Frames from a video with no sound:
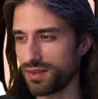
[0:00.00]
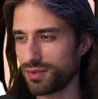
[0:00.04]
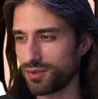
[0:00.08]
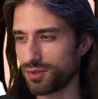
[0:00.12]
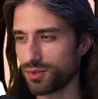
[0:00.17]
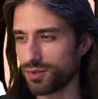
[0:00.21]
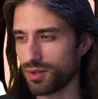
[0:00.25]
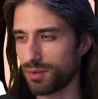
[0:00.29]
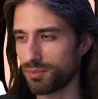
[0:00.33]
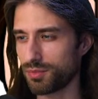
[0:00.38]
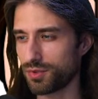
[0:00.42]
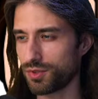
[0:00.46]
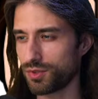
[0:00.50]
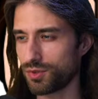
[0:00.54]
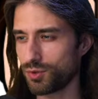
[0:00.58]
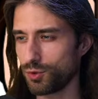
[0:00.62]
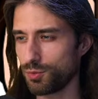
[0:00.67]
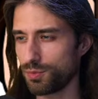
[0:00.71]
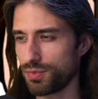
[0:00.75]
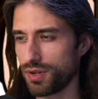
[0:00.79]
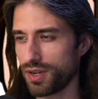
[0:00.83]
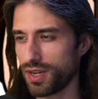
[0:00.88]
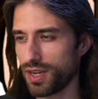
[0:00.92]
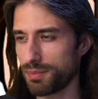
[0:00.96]
So I'm
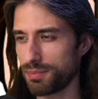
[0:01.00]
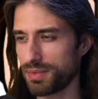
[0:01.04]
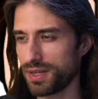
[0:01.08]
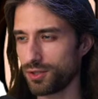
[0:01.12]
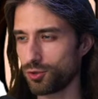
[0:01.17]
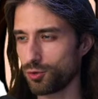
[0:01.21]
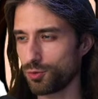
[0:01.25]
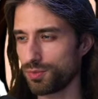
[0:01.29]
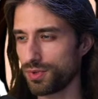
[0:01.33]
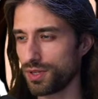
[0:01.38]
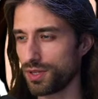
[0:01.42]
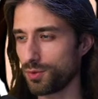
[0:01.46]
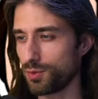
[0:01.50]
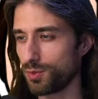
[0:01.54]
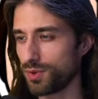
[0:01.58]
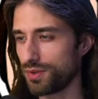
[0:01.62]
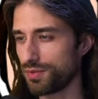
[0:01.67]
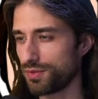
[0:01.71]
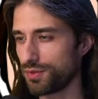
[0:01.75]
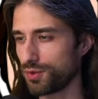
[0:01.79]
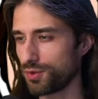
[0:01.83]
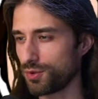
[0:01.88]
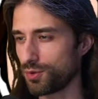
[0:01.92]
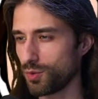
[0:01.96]
super happy to be
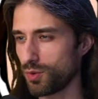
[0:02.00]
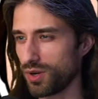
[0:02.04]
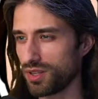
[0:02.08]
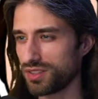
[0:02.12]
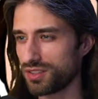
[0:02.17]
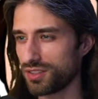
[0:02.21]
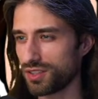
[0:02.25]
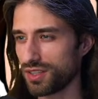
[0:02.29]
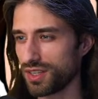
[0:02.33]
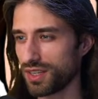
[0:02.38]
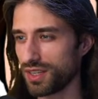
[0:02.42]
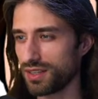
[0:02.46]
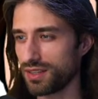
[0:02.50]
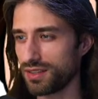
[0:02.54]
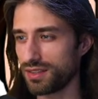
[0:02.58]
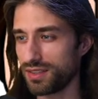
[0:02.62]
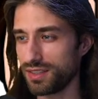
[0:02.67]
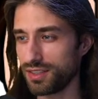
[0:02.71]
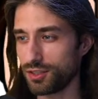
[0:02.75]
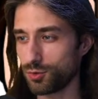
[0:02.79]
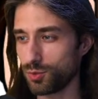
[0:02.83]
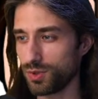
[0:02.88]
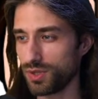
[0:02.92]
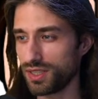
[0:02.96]
with you once again
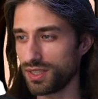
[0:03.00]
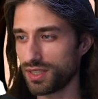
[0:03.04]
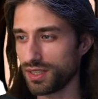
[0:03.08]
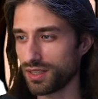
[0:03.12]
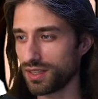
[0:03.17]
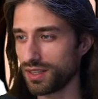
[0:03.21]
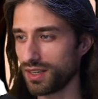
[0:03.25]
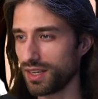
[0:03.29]
this week